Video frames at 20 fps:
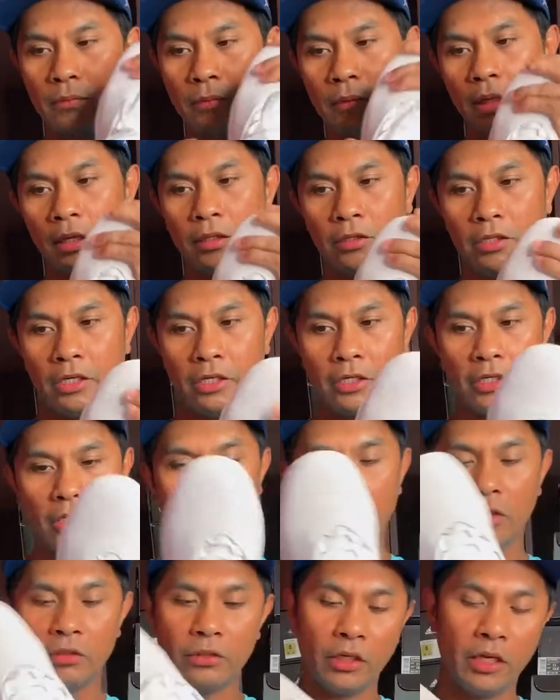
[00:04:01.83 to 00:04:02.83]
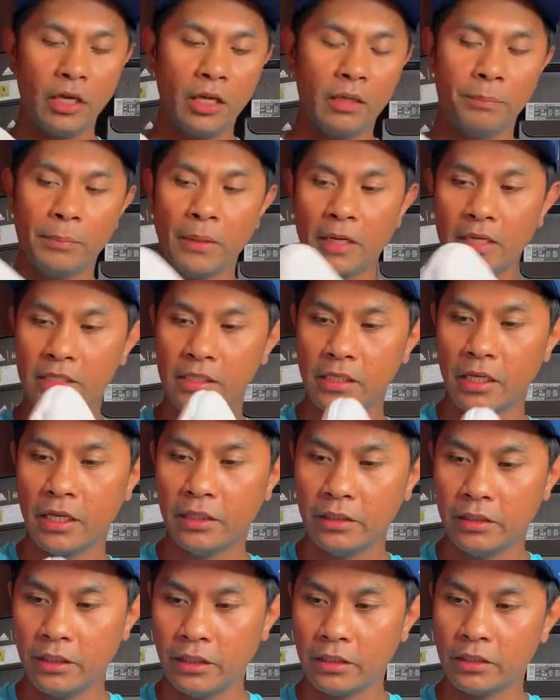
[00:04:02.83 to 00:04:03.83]
And there you go, you can't pass
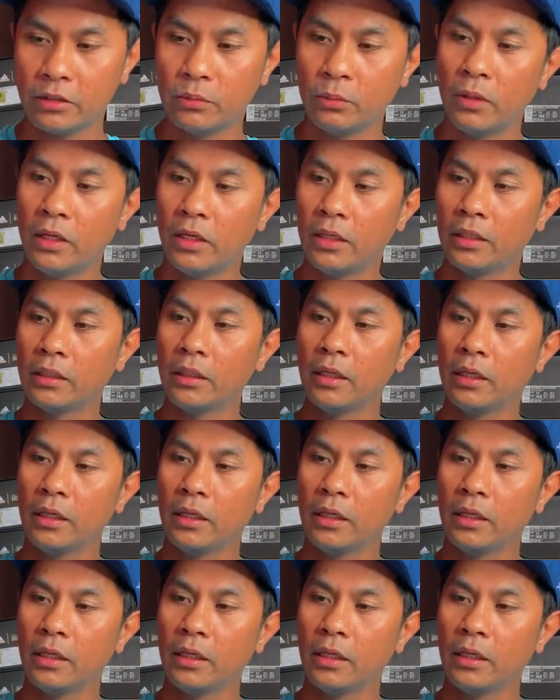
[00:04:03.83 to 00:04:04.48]
on this one.